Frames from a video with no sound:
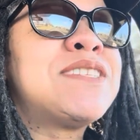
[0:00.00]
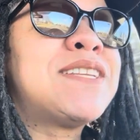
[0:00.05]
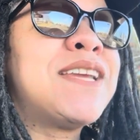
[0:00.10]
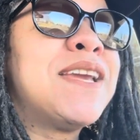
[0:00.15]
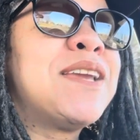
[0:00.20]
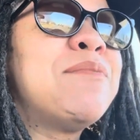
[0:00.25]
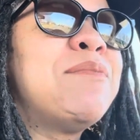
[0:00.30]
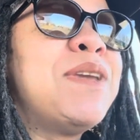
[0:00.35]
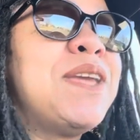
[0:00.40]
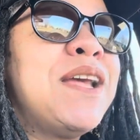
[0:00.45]

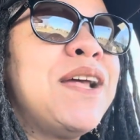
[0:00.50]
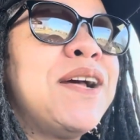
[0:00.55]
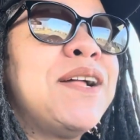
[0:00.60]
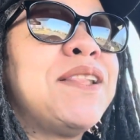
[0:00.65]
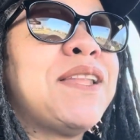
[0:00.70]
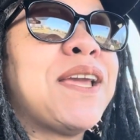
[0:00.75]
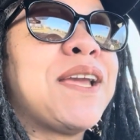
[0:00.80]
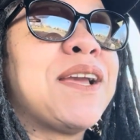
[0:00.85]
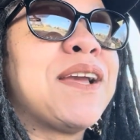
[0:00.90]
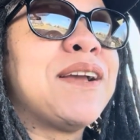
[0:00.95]
taken me
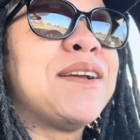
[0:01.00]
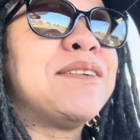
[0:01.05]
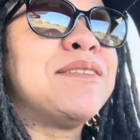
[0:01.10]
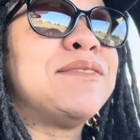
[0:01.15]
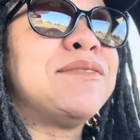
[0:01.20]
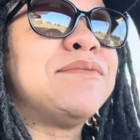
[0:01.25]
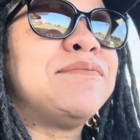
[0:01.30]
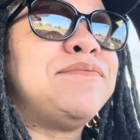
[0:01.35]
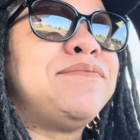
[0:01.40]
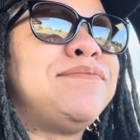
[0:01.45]
like
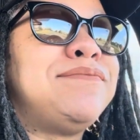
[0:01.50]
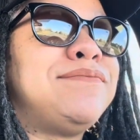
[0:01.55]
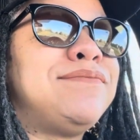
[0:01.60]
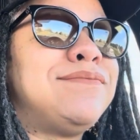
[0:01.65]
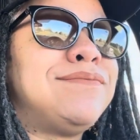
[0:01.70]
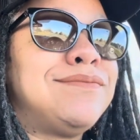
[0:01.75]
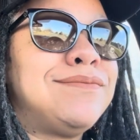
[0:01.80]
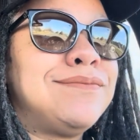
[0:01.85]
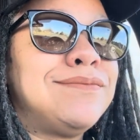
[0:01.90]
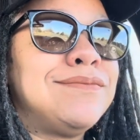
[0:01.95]

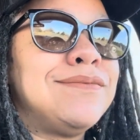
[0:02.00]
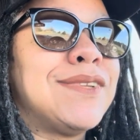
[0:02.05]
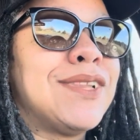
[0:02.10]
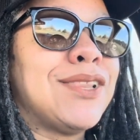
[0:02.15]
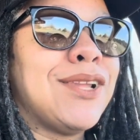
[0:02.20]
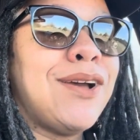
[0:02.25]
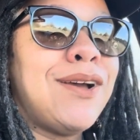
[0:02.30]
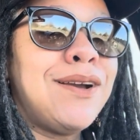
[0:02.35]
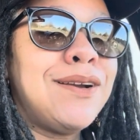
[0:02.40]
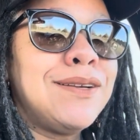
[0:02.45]

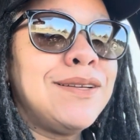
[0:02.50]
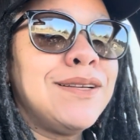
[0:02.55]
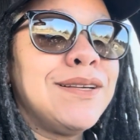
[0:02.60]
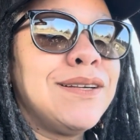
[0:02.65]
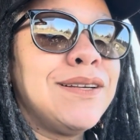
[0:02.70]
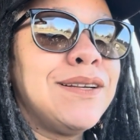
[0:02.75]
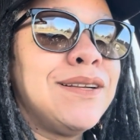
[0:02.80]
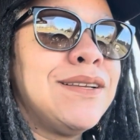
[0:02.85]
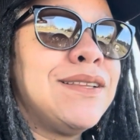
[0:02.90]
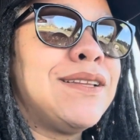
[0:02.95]

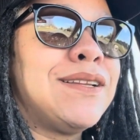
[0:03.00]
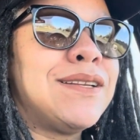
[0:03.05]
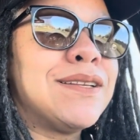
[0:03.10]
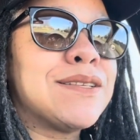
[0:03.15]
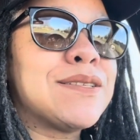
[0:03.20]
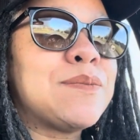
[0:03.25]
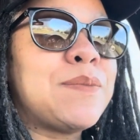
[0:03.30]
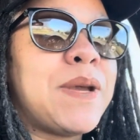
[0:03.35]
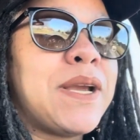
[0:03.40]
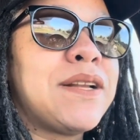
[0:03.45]
longer than
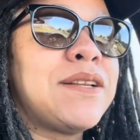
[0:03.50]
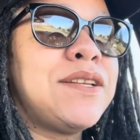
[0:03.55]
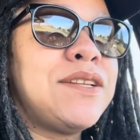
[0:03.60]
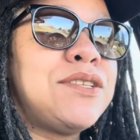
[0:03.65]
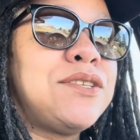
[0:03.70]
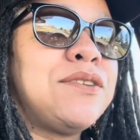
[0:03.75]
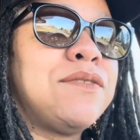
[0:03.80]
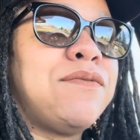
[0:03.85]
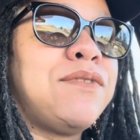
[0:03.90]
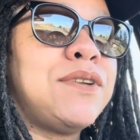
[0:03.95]
expected
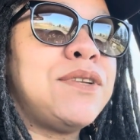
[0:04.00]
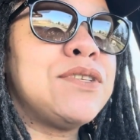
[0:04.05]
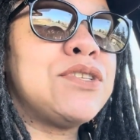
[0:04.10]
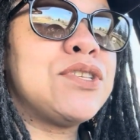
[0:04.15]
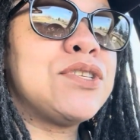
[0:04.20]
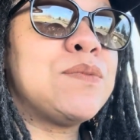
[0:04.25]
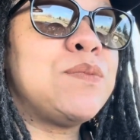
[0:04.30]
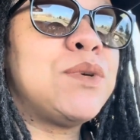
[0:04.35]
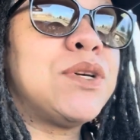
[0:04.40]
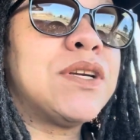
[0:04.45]
to finish
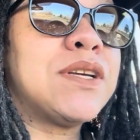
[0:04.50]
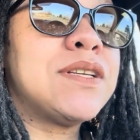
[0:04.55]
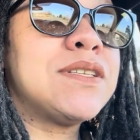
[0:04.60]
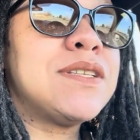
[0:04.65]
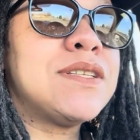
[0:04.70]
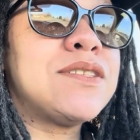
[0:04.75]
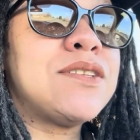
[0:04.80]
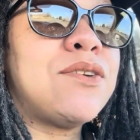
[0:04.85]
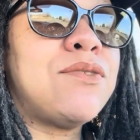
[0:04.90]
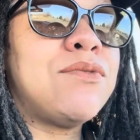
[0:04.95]
this book, because
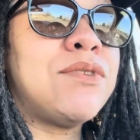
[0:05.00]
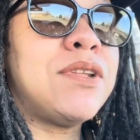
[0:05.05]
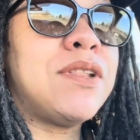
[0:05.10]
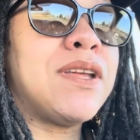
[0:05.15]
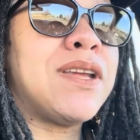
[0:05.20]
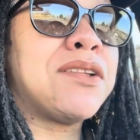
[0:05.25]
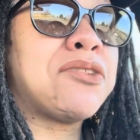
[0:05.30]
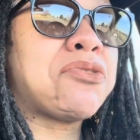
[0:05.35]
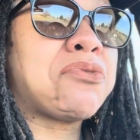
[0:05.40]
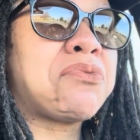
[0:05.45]
it's only
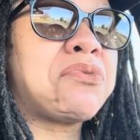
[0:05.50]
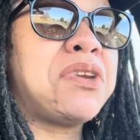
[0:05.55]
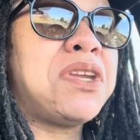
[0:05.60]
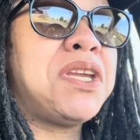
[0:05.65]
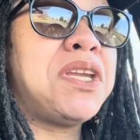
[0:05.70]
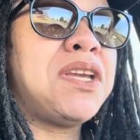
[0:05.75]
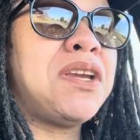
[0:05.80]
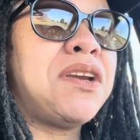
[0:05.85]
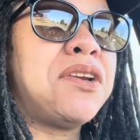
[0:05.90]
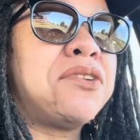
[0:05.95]
like
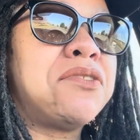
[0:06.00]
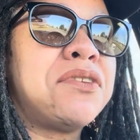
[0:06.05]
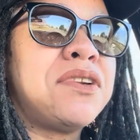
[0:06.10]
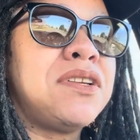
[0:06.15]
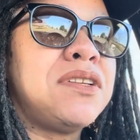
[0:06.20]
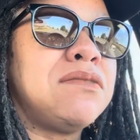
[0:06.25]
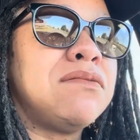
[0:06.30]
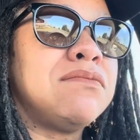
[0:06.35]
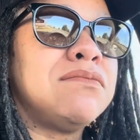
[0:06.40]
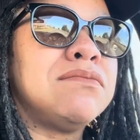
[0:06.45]
300
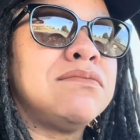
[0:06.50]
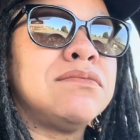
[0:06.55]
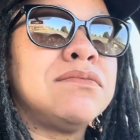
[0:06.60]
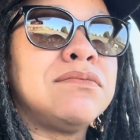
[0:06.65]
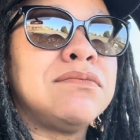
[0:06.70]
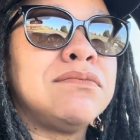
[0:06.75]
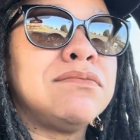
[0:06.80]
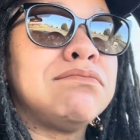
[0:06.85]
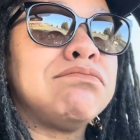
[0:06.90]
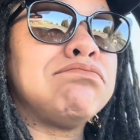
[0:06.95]

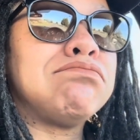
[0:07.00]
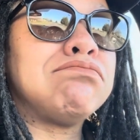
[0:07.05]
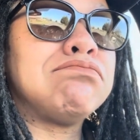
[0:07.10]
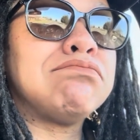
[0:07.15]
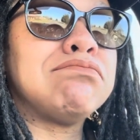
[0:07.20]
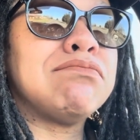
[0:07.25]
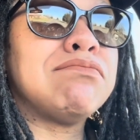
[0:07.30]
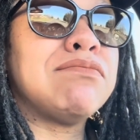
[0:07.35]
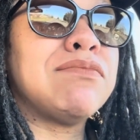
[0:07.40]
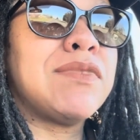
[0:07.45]

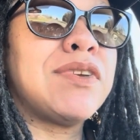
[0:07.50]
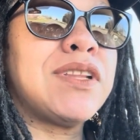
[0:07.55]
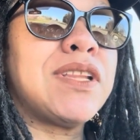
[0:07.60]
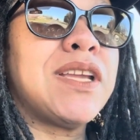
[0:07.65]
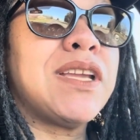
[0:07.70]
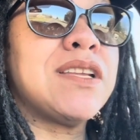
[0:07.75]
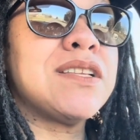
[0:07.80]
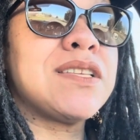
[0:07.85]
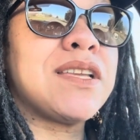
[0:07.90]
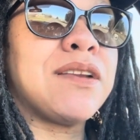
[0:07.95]
and I
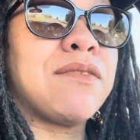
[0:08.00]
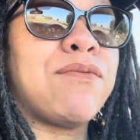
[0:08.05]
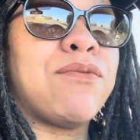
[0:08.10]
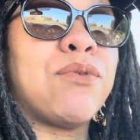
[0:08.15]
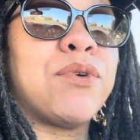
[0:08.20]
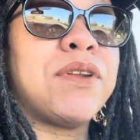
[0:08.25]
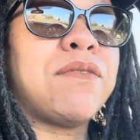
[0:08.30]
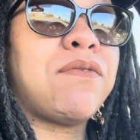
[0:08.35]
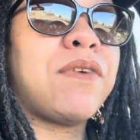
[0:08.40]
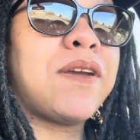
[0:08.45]
think it's like
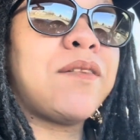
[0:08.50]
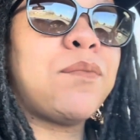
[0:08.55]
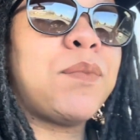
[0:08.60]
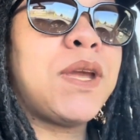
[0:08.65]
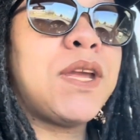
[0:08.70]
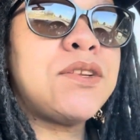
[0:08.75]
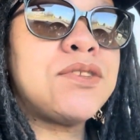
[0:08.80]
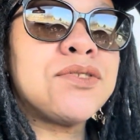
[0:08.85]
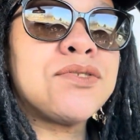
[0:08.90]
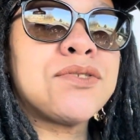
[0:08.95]
45
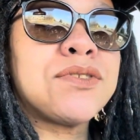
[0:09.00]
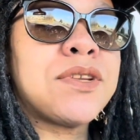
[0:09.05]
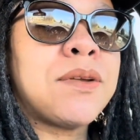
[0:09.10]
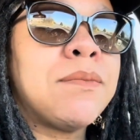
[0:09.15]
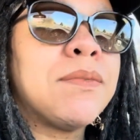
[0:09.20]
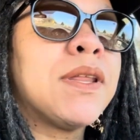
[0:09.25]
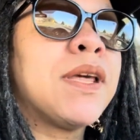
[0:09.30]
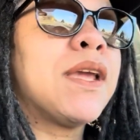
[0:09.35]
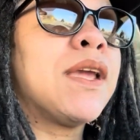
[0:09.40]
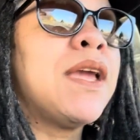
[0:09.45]
pages or
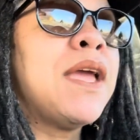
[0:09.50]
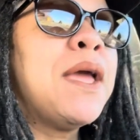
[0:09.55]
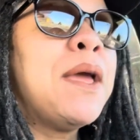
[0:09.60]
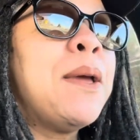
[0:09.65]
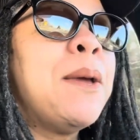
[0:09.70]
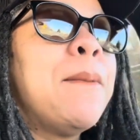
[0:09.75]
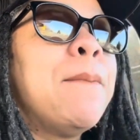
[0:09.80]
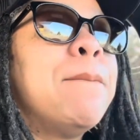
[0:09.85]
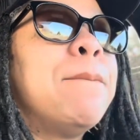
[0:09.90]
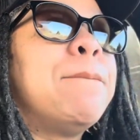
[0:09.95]
something.
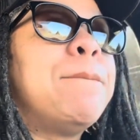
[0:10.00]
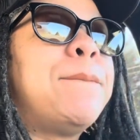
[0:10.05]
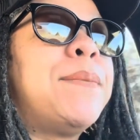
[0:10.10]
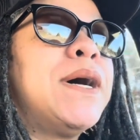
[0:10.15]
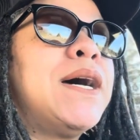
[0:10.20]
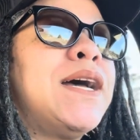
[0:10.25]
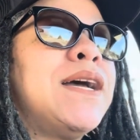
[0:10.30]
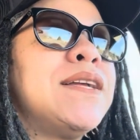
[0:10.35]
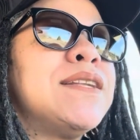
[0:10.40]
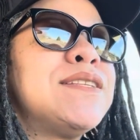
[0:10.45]

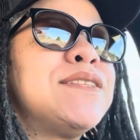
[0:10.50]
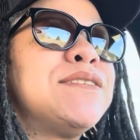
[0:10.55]
But